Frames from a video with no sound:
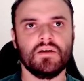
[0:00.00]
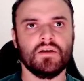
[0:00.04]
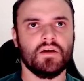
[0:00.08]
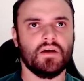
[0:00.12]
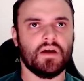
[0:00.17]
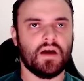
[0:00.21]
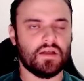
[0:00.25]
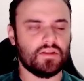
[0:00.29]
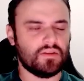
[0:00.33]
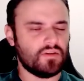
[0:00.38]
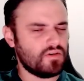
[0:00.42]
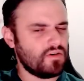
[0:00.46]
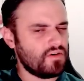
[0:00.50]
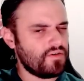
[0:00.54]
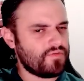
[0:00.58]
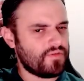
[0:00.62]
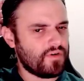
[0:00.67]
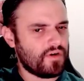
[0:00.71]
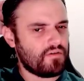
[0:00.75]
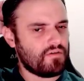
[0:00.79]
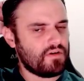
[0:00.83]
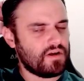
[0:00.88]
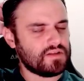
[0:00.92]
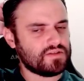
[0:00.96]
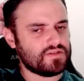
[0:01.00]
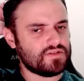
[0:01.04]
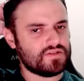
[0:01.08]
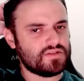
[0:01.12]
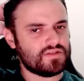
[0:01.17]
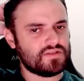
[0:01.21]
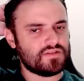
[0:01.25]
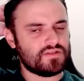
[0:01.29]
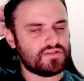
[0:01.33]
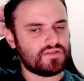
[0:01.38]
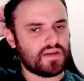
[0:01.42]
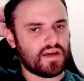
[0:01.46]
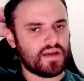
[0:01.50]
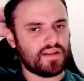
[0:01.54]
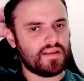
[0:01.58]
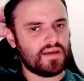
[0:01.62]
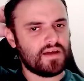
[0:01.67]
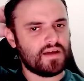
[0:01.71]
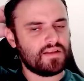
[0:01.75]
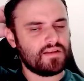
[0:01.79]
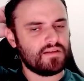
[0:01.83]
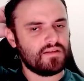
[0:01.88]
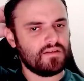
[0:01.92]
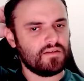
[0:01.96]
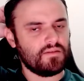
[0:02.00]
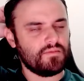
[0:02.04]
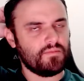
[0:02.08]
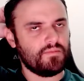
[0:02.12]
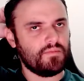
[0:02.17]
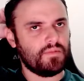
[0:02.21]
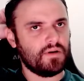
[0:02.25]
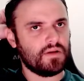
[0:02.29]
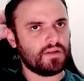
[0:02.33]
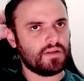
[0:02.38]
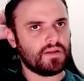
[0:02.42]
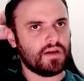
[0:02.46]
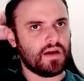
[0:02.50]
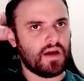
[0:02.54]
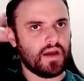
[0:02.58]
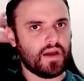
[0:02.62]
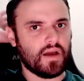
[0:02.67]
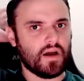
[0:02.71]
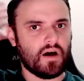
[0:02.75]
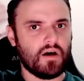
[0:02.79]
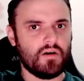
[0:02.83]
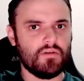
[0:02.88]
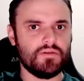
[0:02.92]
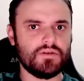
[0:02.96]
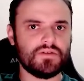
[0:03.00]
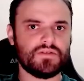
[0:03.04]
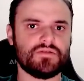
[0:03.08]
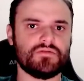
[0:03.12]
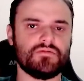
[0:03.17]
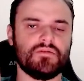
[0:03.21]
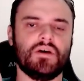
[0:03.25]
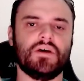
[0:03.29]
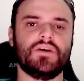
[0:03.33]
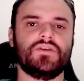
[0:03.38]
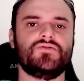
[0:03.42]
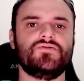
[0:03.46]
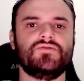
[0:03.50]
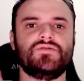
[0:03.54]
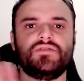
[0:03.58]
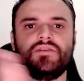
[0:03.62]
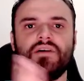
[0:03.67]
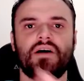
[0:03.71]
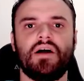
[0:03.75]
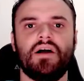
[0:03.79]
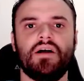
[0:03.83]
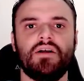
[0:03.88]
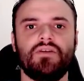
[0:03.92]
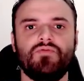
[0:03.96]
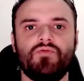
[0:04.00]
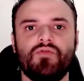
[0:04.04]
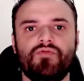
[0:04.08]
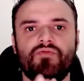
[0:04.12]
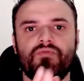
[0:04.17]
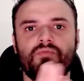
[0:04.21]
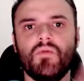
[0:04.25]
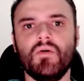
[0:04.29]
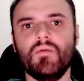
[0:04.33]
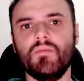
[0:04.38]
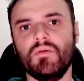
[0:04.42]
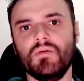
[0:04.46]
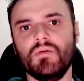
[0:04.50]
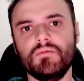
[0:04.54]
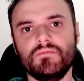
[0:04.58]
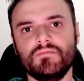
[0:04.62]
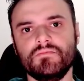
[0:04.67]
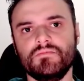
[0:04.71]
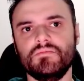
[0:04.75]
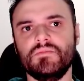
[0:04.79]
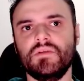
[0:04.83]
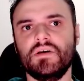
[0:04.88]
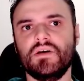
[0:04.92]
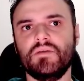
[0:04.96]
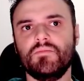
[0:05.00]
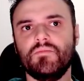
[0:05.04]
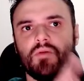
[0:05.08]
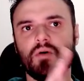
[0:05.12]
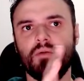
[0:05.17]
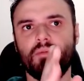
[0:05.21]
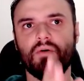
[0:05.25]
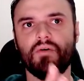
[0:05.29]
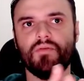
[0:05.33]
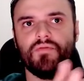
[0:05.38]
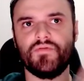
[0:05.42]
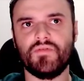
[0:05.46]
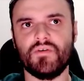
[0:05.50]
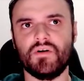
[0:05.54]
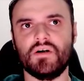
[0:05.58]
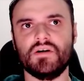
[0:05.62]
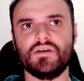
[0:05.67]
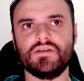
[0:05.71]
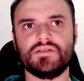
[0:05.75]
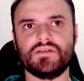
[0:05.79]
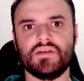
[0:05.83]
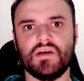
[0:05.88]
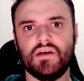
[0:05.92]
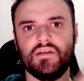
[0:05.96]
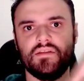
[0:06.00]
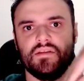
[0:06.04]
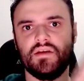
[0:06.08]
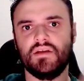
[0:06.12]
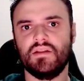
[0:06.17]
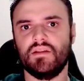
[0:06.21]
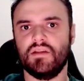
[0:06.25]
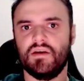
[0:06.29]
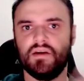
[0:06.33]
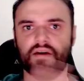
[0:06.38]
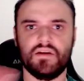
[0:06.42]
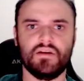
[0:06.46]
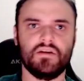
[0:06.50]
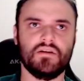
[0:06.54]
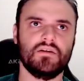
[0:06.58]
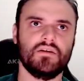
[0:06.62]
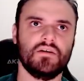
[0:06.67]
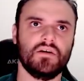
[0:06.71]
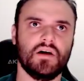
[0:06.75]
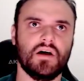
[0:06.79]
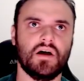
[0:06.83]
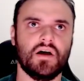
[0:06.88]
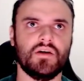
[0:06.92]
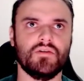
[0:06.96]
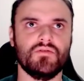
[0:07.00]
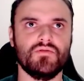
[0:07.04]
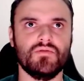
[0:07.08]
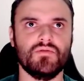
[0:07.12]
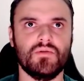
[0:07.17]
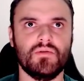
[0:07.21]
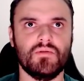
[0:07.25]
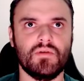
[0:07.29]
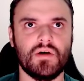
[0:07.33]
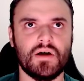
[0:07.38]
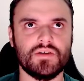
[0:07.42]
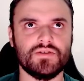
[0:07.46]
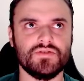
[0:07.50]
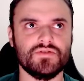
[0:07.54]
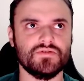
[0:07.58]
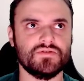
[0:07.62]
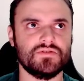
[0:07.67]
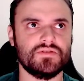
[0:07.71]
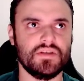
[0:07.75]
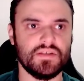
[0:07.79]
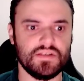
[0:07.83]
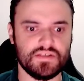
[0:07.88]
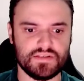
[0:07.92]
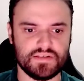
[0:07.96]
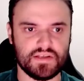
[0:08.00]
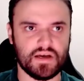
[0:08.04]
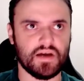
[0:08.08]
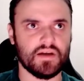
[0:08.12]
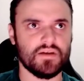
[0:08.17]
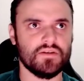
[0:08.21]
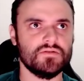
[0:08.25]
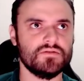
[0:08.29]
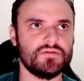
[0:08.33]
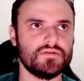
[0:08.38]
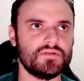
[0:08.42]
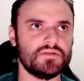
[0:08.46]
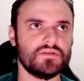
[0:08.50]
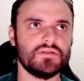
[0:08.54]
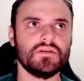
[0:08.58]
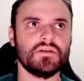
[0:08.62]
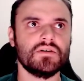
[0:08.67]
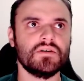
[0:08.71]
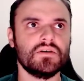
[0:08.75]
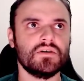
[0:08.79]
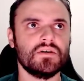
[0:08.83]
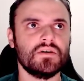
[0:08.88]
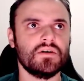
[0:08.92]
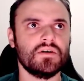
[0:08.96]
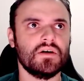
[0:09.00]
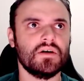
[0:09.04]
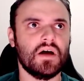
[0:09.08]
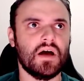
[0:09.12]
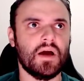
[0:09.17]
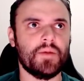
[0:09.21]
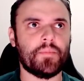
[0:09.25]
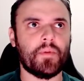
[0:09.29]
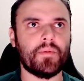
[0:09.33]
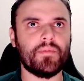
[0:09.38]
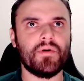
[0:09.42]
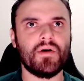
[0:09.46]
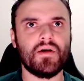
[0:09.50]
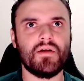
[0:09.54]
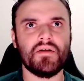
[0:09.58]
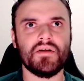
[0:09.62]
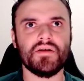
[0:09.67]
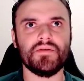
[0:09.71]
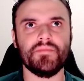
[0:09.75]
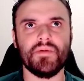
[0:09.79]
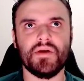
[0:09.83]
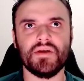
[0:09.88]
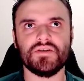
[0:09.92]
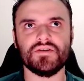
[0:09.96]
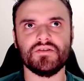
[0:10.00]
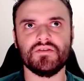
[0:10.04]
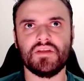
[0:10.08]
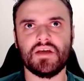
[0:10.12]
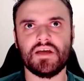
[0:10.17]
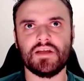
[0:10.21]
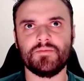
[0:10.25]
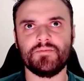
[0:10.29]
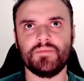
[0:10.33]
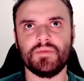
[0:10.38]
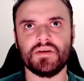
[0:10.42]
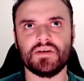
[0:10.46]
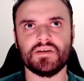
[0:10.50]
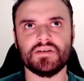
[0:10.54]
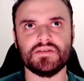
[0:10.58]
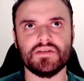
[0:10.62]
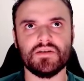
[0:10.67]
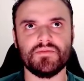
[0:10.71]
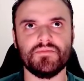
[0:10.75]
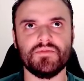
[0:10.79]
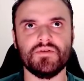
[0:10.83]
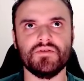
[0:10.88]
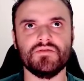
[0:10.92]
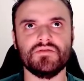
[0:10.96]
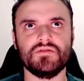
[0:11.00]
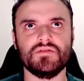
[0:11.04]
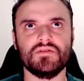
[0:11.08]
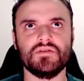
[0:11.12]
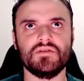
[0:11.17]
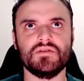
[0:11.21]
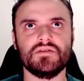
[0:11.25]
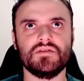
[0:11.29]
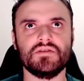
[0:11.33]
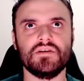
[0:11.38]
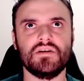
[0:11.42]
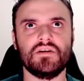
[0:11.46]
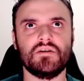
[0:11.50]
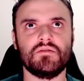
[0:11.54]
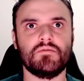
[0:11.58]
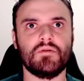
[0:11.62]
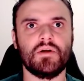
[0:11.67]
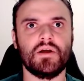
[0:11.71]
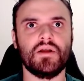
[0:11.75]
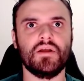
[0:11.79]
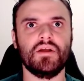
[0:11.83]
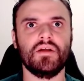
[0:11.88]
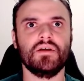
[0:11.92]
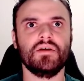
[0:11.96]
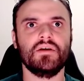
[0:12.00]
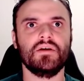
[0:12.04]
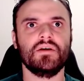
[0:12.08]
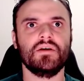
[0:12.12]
I don't know if I already said that, but I always try to start with mobile, then mobile first, and then later I will adjust the styles. I probably already mentioned that because I'm using this here already.